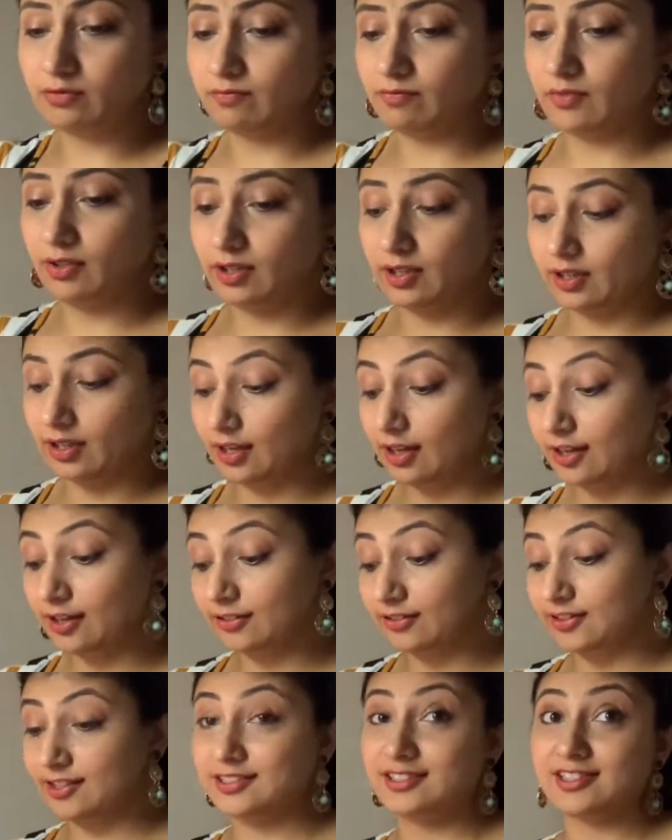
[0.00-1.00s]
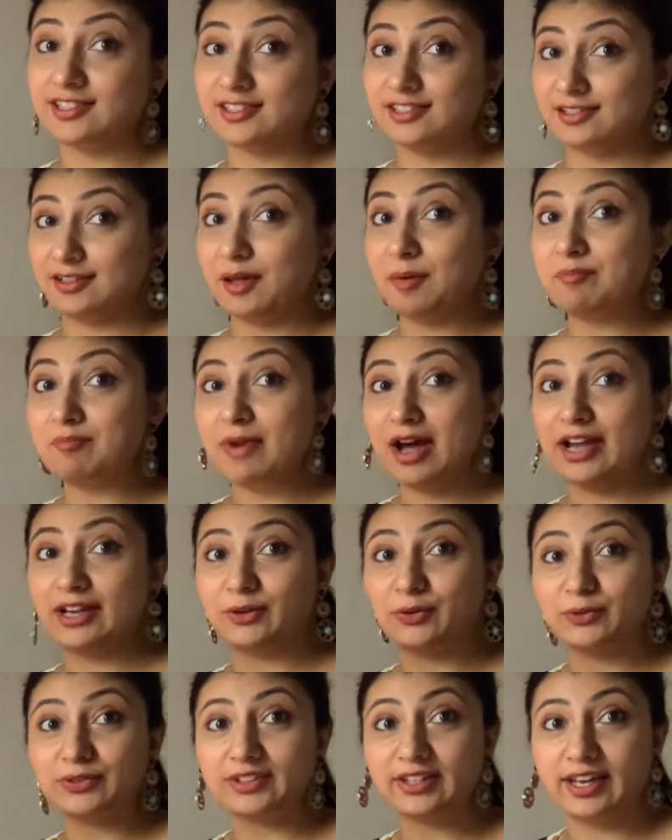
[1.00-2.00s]
And this is my
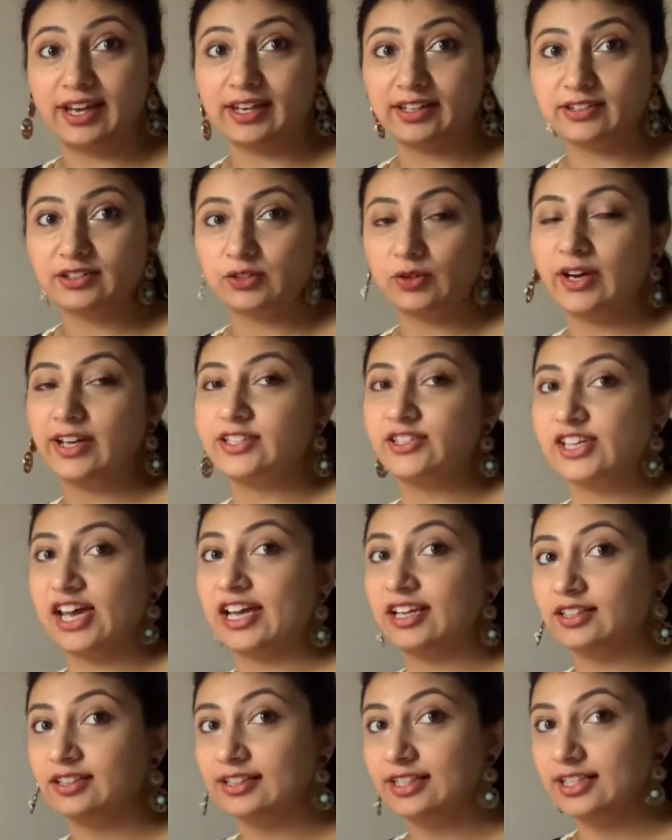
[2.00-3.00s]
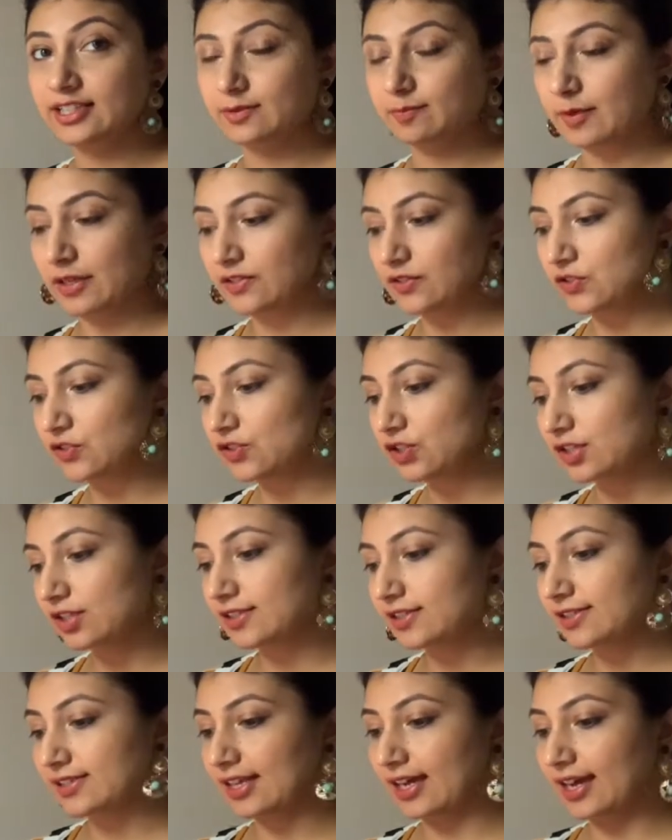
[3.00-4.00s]
own deck, so I channel these
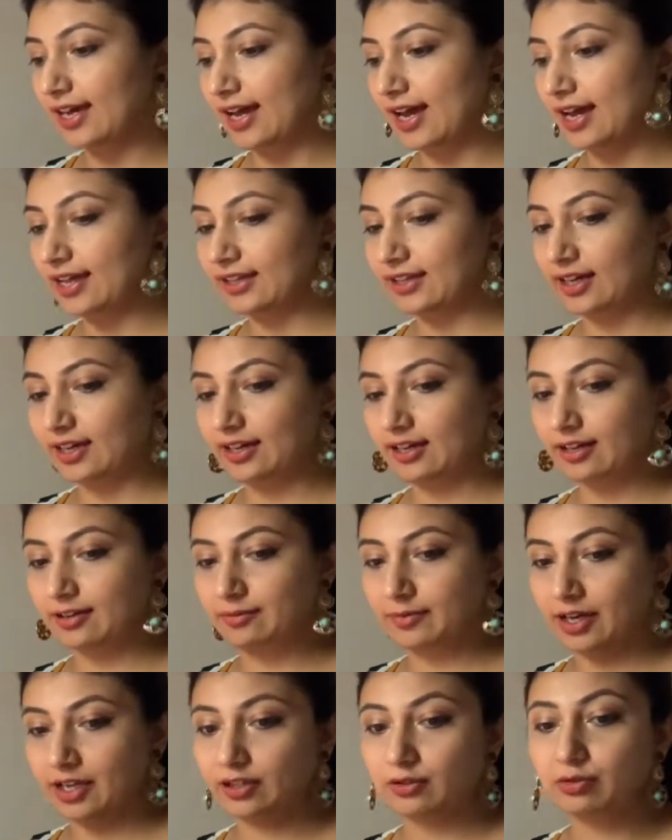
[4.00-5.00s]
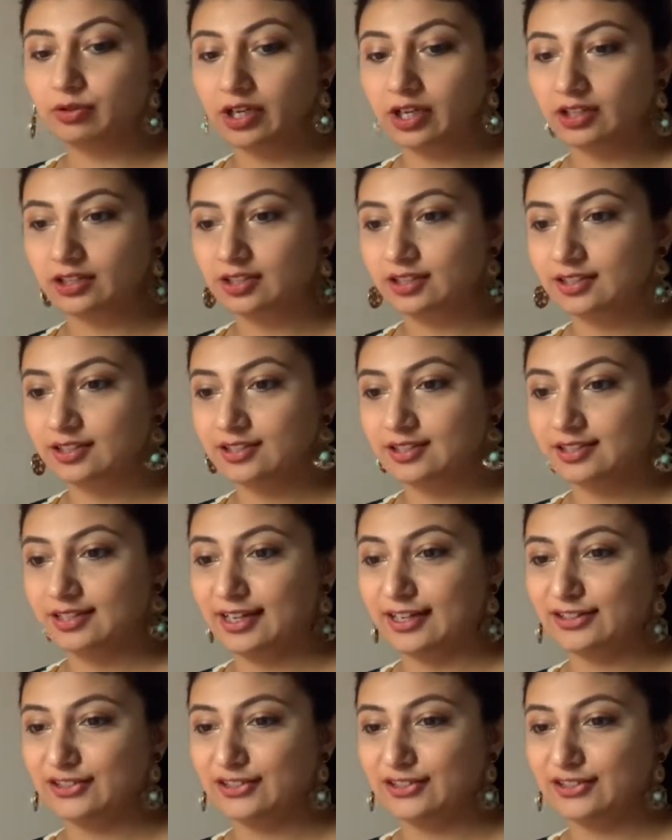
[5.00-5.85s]
messages, and I created this deck.